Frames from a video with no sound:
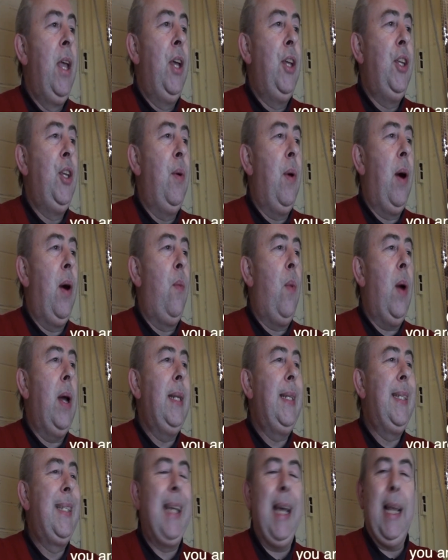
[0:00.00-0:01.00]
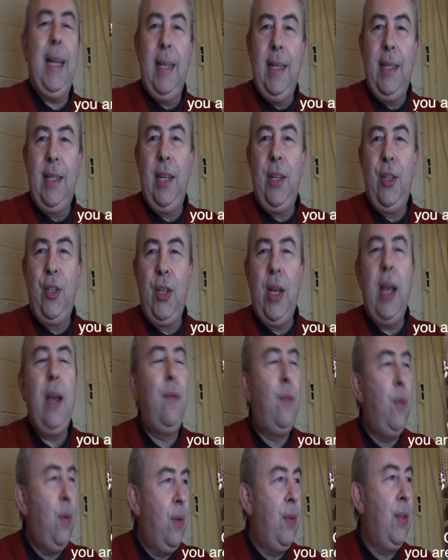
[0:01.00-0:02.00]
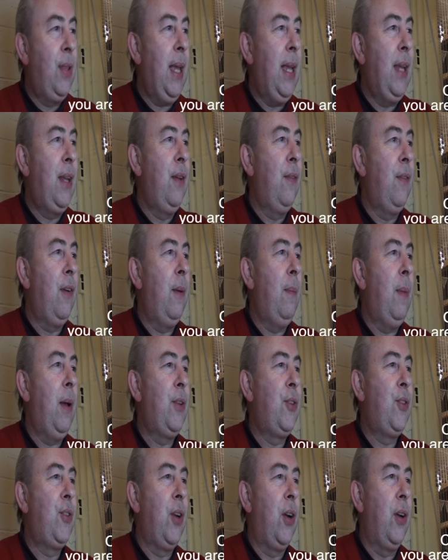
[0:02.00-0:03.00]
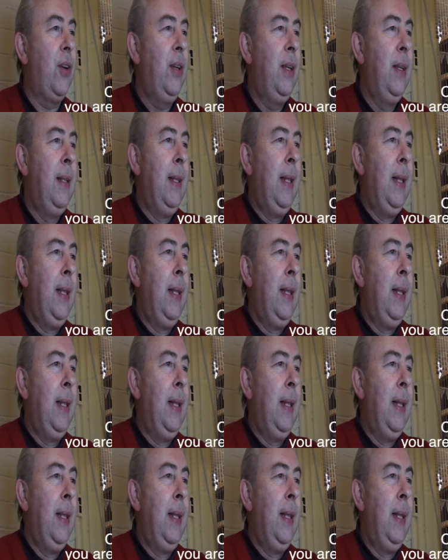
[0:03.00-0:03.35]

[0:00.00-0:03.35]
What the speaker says: you are one talented chef. Well, thank you very much, Joan.